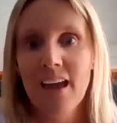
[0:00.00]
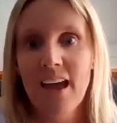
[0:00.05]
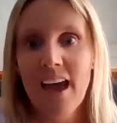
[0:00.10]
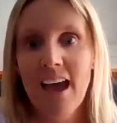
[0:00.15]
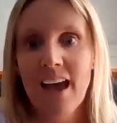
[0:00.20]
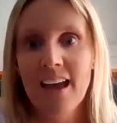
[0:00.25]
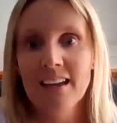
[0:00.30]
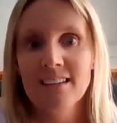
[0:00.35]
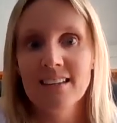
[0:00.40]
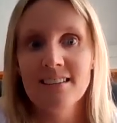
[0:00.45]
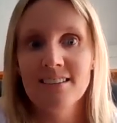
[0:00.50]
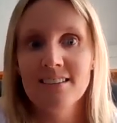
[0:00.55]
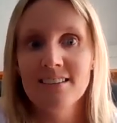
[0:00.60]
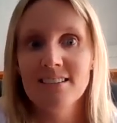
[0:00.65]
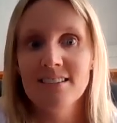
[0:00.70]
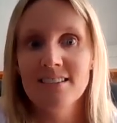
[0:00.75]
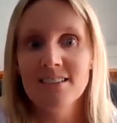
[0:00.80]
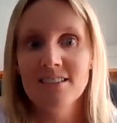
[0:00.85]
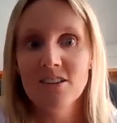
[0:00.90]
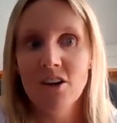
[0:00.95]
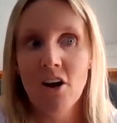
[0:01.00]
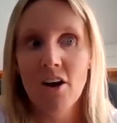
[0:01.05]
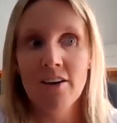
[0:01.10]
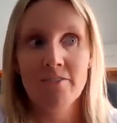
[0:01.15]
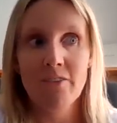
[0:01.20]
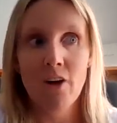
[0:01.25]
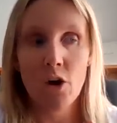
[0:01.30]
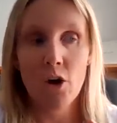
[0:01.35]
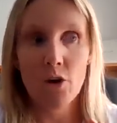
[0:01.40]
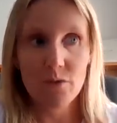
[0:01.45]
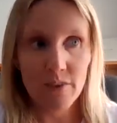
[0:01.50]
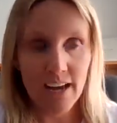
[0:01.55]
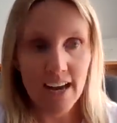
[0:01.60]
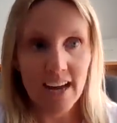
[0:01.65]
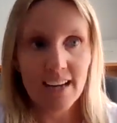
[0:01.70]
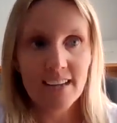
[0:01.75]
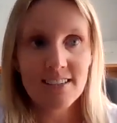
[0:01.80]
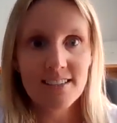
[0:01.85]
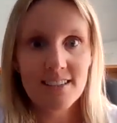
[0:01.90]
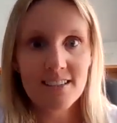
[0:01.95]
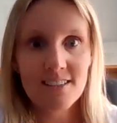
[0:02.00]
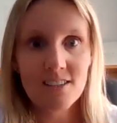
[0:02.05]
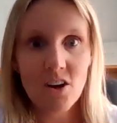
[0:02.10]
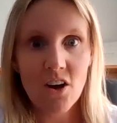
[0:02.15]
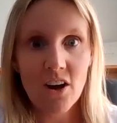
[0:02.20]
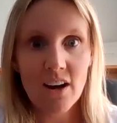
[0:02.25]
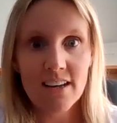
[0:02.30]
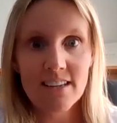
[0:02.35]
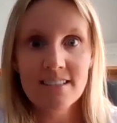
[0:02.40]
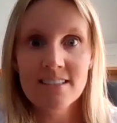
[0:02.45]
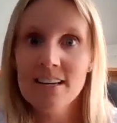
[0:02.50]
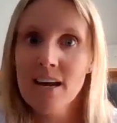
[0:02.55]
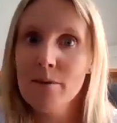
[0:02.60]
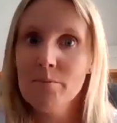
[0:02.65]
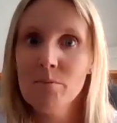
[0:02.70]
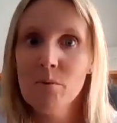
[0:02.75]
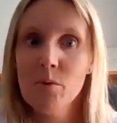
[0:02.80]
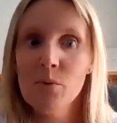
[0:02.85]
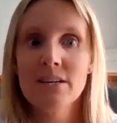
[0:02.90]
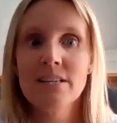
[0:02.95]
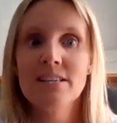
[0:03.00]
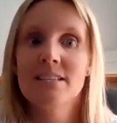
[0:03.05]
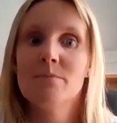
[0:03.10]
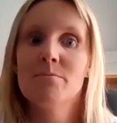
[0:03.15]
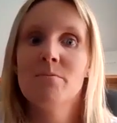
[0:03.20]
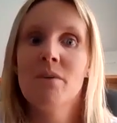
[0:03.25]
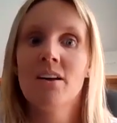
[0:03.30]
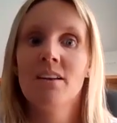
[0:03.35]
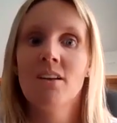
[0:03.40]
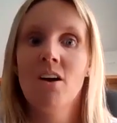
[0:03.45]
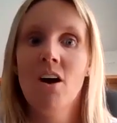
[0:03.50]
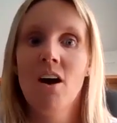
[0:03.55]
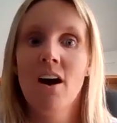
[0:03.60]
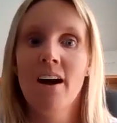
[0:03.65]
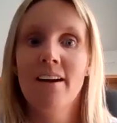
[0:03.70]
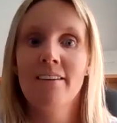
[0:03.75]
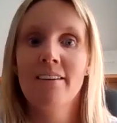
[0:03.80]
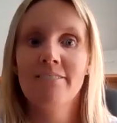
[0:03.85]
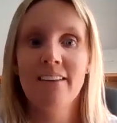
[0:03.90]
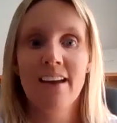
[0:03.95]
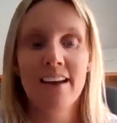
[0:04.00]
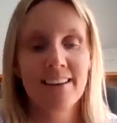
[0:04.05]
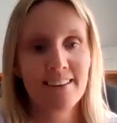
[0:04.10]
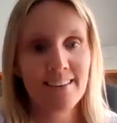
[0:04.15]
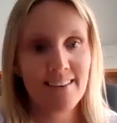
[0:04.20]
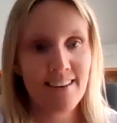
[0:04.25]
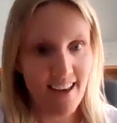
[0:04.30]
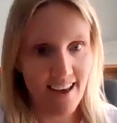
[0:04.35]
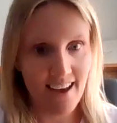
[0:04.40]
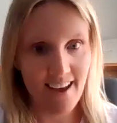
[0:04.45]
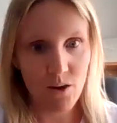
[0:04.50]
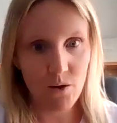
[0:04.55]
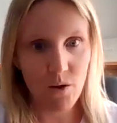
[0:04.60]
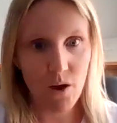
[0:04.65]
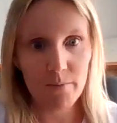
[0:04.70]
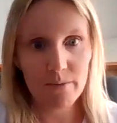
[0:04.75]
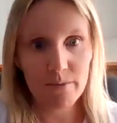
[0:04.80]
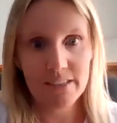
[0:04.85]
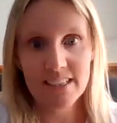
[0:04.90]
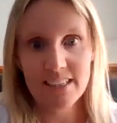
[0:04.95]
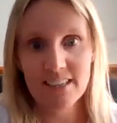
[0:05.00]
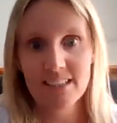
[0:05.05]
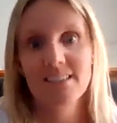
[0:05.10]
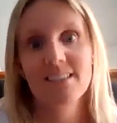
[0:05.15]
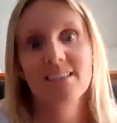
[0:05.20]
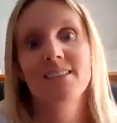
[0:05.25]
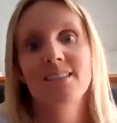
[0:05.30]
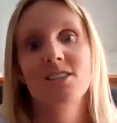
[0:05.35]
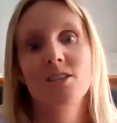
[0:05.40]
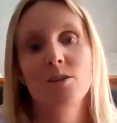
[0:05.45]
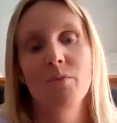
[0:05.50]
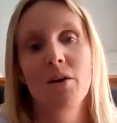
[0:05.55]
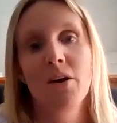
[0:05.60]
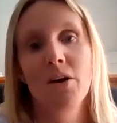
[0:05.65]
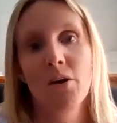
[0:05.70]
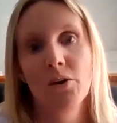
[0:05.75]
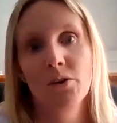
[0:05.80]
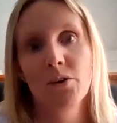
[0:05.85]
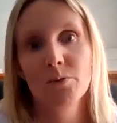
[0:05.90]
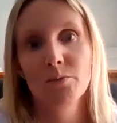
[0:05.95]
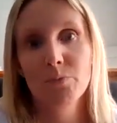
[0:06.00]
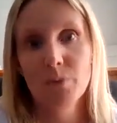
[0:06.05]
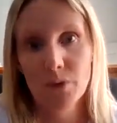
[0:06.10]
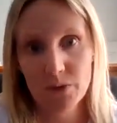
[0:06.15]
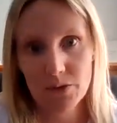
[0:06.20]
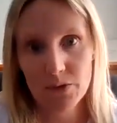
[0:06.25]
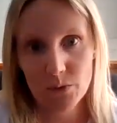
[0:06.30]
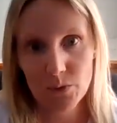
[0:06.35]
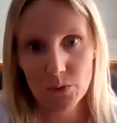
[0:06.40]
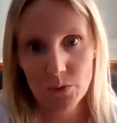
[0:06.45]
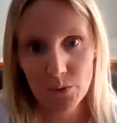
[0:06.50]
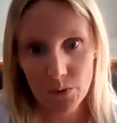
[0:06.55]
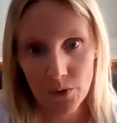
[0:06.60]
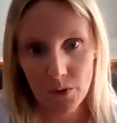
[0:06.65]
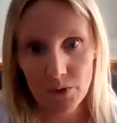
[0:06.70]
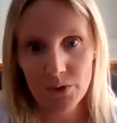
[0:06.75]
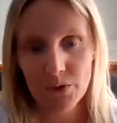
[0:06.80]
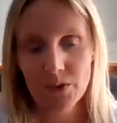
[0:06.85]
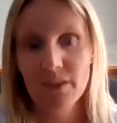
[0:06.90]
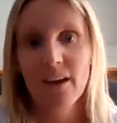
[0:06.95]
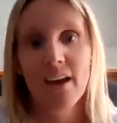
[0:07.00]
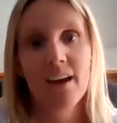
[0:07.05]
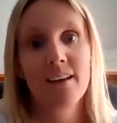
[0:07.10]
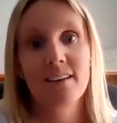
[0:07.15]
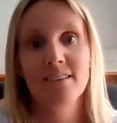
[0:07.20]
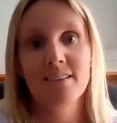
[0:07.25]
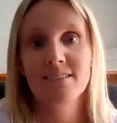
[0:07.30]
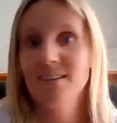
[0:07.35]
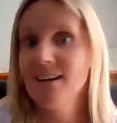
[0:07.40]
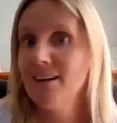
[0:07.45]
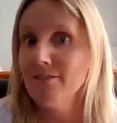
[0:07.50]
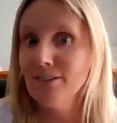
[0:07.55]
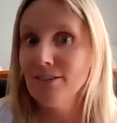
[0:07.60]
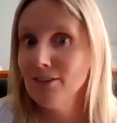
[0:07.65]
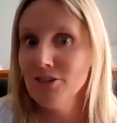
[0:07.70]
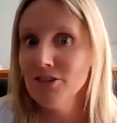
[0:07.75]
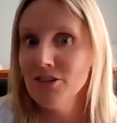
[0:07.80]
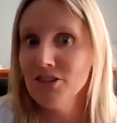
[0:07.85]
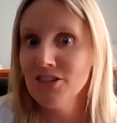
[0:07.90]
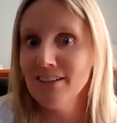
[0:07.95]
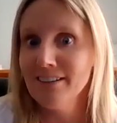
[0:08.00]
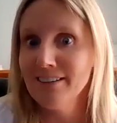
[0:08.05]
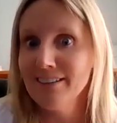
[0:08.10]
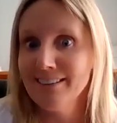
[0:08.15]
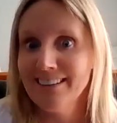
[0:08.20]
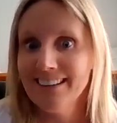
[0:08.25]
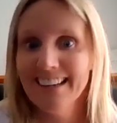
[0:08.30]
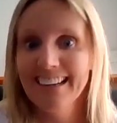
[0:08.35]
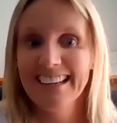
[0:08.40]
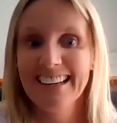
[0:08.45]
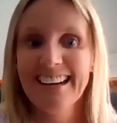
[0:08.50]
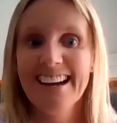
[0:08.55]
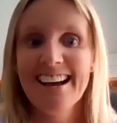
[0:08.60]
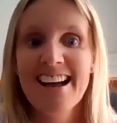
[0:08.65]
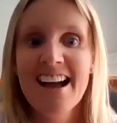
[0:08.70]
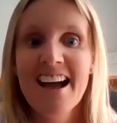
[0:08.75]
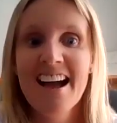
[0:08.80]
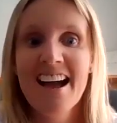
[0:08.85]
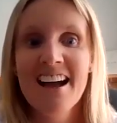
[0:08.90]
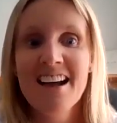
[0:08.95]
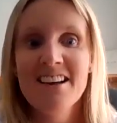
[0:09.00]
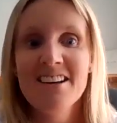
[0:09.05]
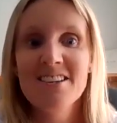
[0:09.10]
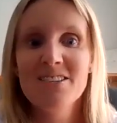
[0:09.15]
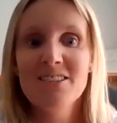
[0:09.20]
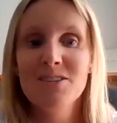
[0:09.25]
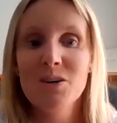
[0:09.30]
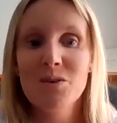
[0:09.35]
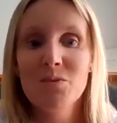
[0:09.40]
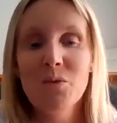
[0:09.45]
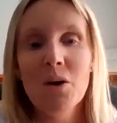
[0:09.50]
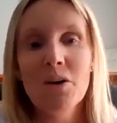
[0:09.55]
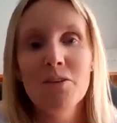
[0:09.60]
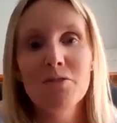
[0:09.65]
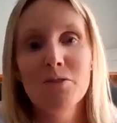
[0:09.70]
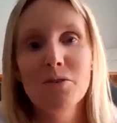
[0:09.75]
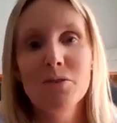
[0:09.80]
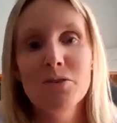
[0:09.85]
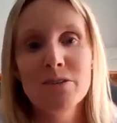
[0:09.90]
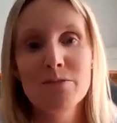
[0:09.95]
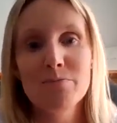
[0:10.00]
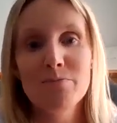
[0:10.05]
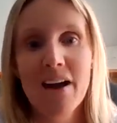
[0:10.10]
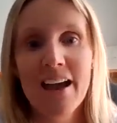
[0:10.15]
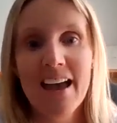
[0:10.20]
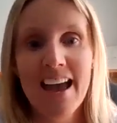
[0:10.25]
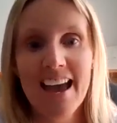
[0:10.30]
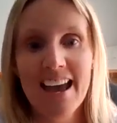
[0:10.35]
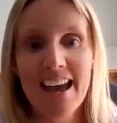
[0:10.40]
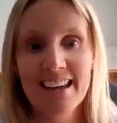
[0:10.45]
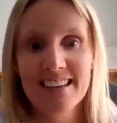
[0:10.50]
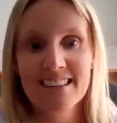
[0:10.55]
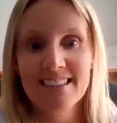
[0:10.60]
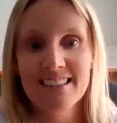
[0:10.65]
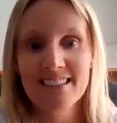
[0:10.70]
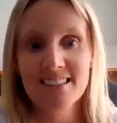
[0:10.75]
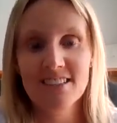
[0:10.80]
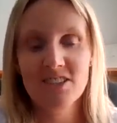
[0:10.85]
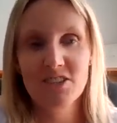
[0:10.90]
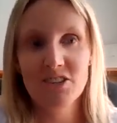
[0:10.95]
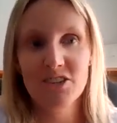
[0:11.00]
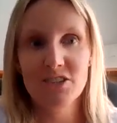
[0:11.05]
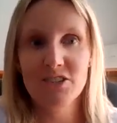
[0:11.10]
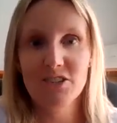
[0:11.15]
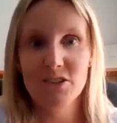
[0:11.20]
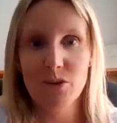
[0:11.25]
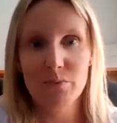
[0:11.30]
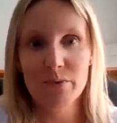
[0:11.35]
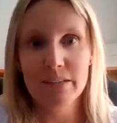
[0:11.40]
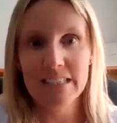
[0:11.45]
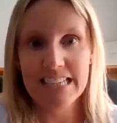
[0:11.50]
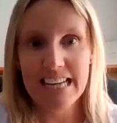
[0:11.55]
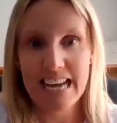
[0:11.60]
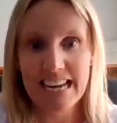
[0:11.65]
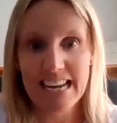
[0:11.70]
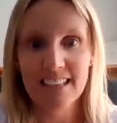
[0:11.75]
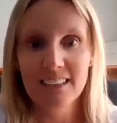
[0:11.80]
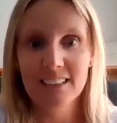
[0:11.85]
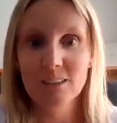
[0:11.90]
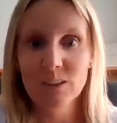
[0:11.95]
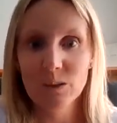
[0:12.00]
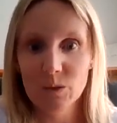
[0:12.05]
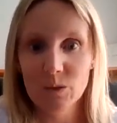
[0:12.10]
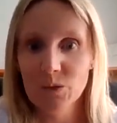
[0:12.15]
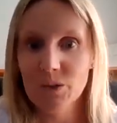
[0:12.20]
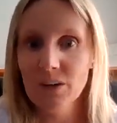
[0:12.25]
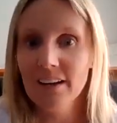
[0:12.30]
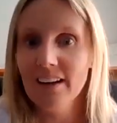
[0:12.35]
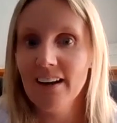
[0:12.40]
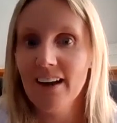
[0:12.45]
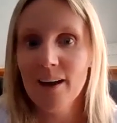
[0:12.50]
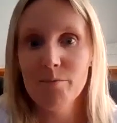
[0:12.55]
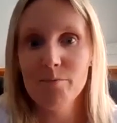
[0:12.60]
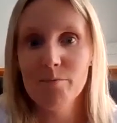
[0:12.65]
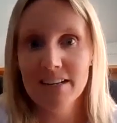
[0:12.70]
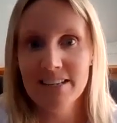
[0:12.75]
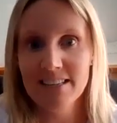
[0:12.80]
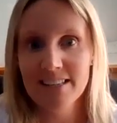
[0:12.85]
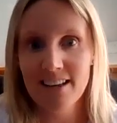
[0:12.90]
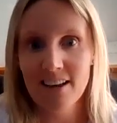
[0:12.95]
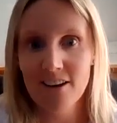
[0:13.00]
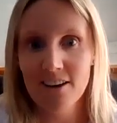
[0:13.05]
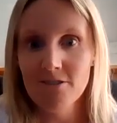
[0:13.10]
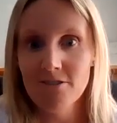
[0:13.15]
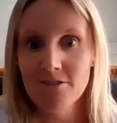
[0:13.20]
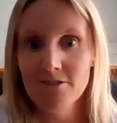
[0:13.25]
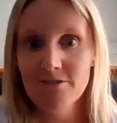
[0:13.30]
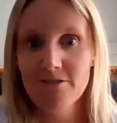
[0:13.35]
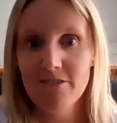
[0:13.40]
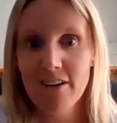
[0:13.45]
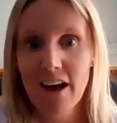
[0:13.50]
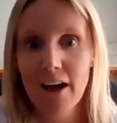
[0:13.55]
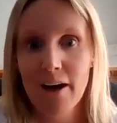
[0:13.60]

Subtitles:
and I've over exercised at points in my life, and now I'm addicted to my own personal growth and evolution. So what forced my hand to stop and take a look at myself?